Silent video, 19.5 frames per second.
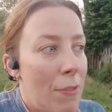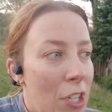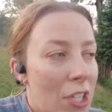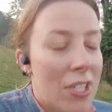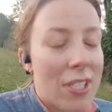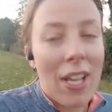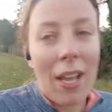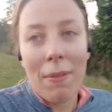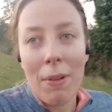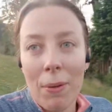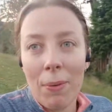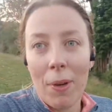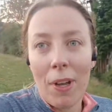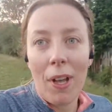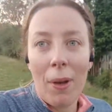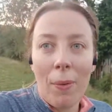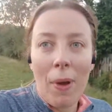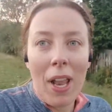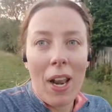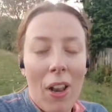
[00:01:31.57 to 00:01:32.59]
just like we
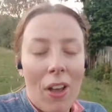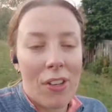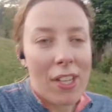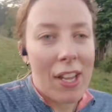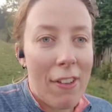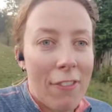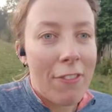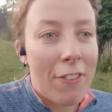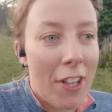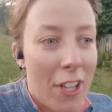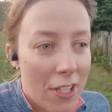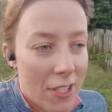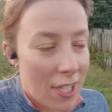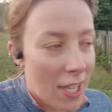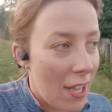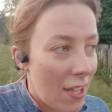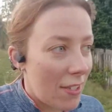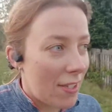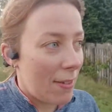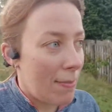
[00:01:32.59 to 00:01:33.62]
were when lockdown first
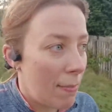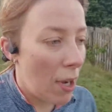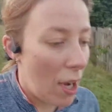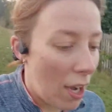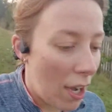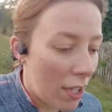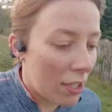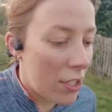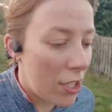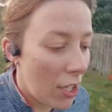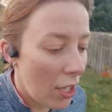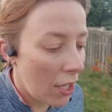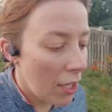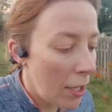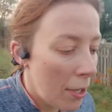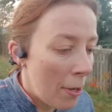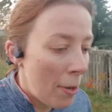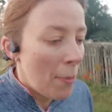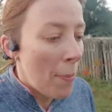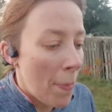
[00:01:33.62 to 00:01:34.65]
hit us in March.
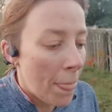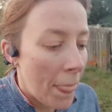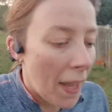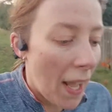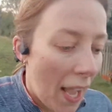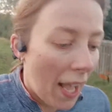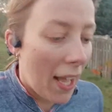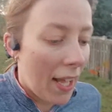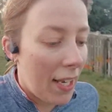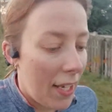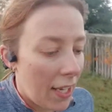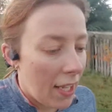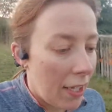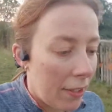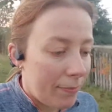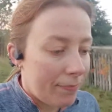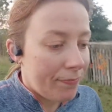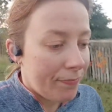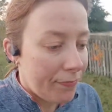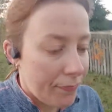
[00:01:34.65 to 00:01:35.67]
And
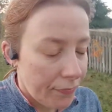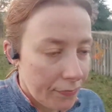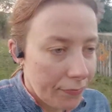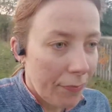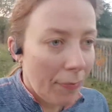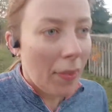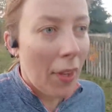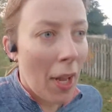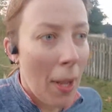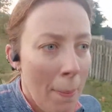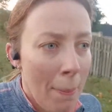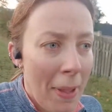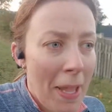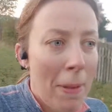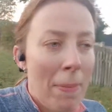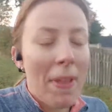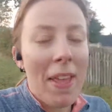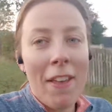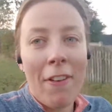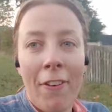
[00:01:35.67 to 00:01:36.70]

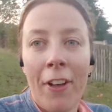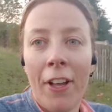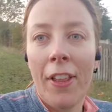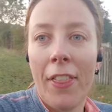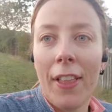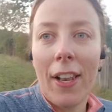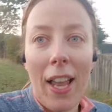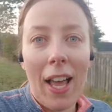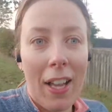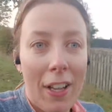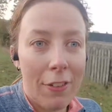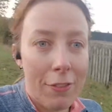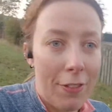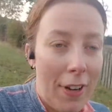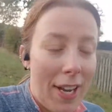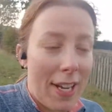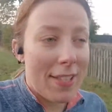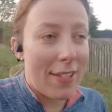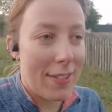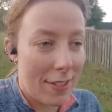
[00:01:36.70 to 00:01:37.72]
maybe if the lack of
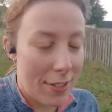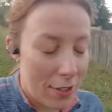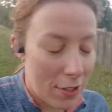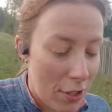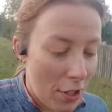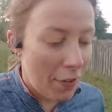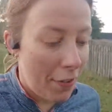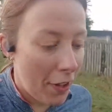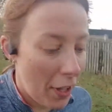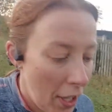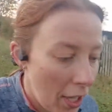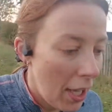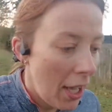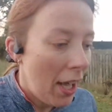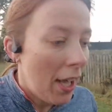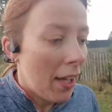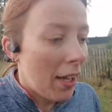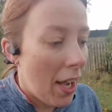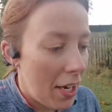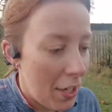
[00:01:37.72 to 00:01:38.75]
races and stuff are
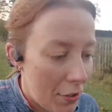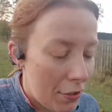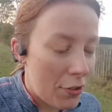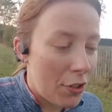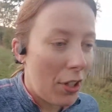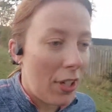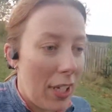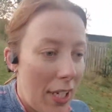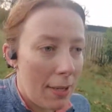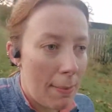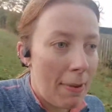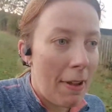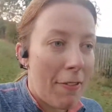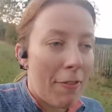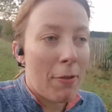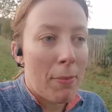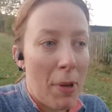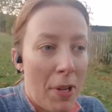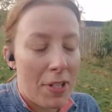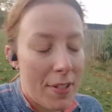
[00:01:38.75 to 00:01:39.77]
kind of struggling a bit
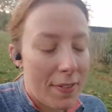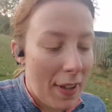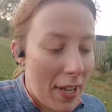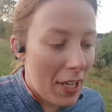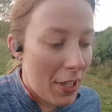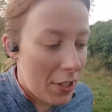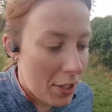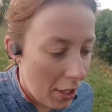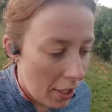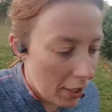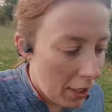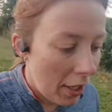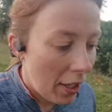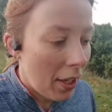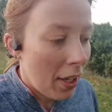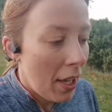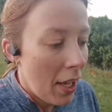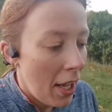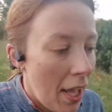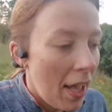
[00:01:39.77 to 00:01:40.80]
for
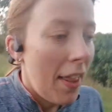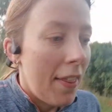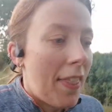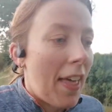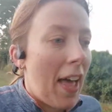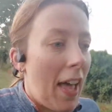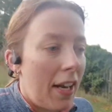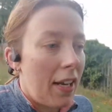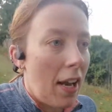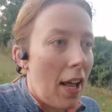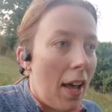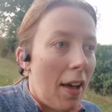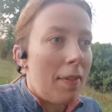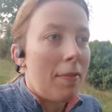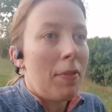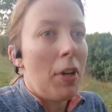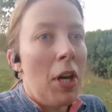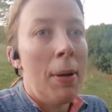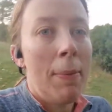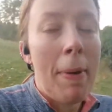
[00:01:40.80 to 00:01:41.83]
motivation, then
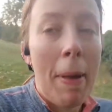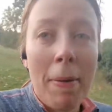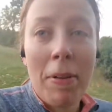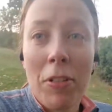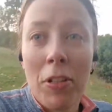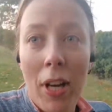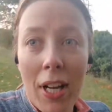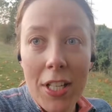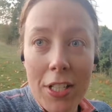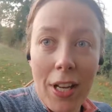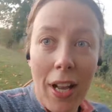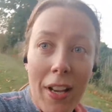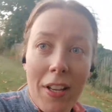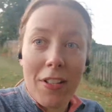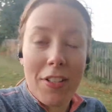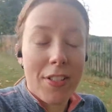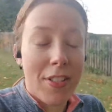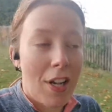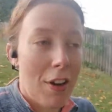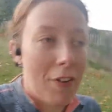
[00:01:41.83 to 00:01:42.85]
maybe try and
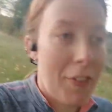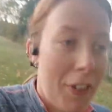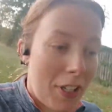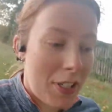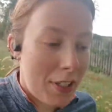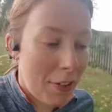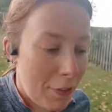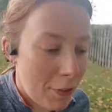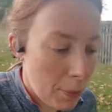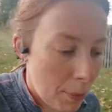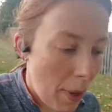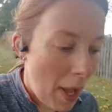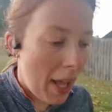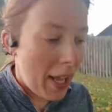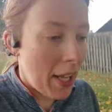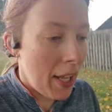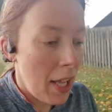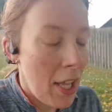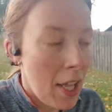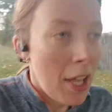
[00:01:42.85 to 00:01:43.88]
challenge yourself in a different
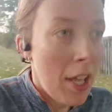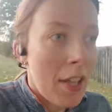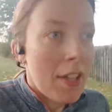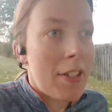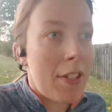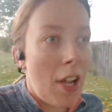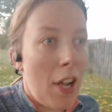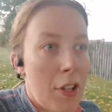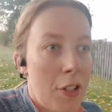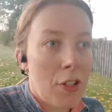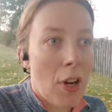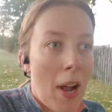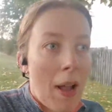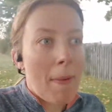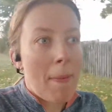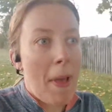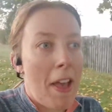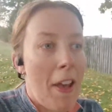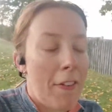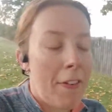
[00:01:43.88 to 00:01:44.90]
way. So try
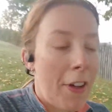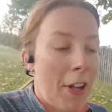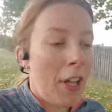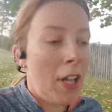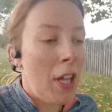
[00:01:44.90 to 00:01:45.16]
a bit of